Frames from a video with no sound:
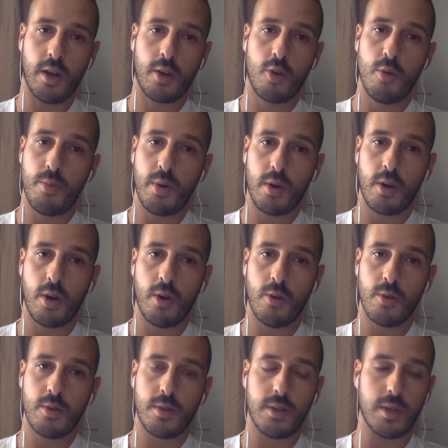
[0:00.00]
coupon
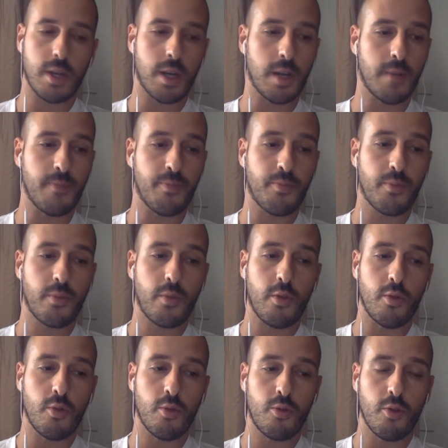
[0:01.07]
codes
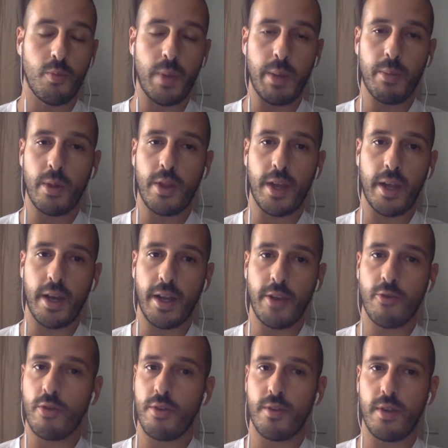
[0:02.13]
to people that are
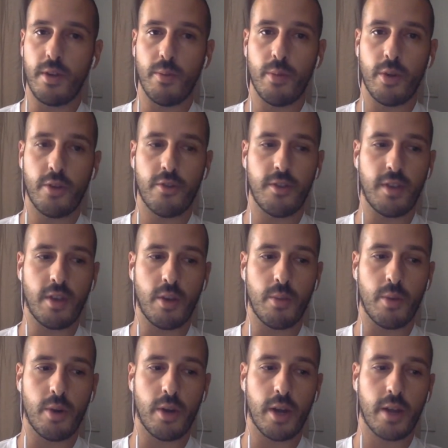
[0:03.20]
interested in purchasing your
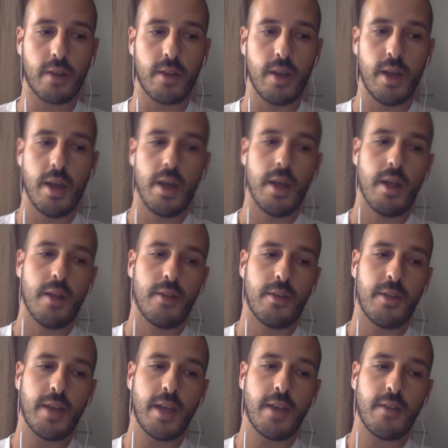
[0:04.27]
product. The
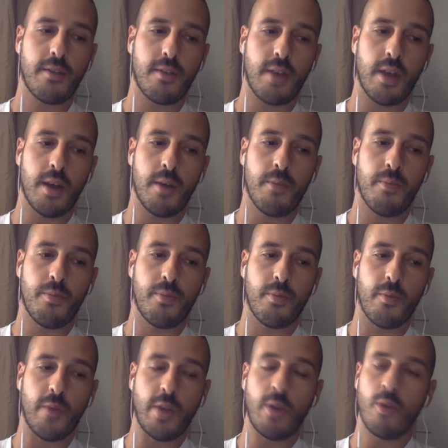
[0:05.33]
thing is,
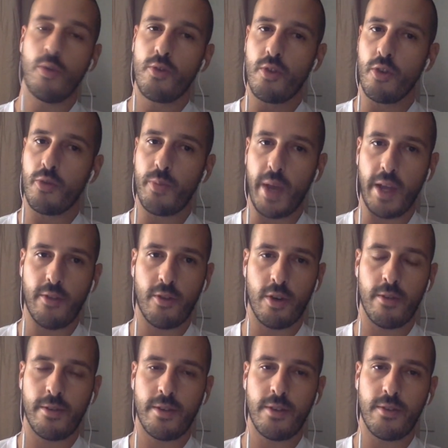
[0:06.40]
when you use those paid
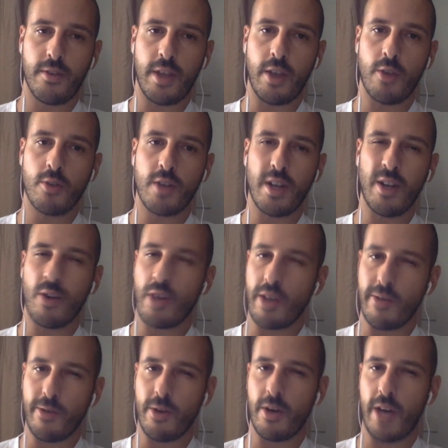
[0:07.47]
services, they're usually
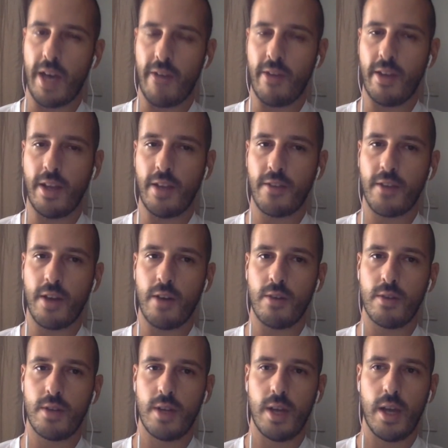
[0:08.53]
looking for a heavy
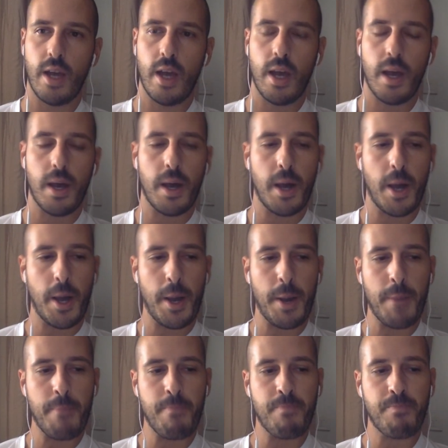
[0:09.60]
discount.
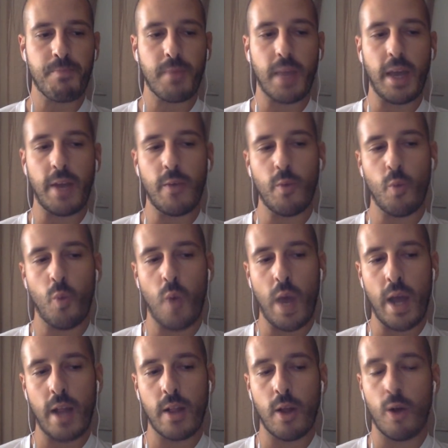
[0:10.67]
And
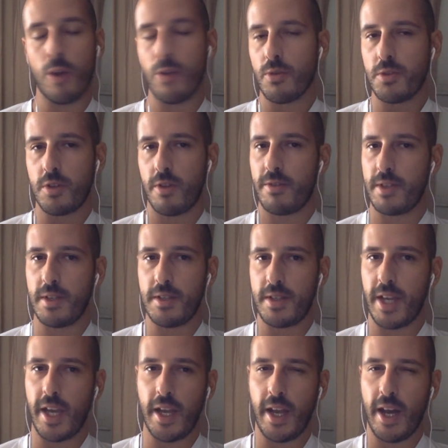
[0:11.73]
while all those services
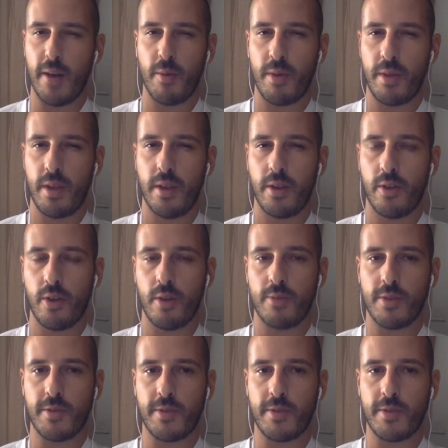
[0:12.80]
say they are within the terms of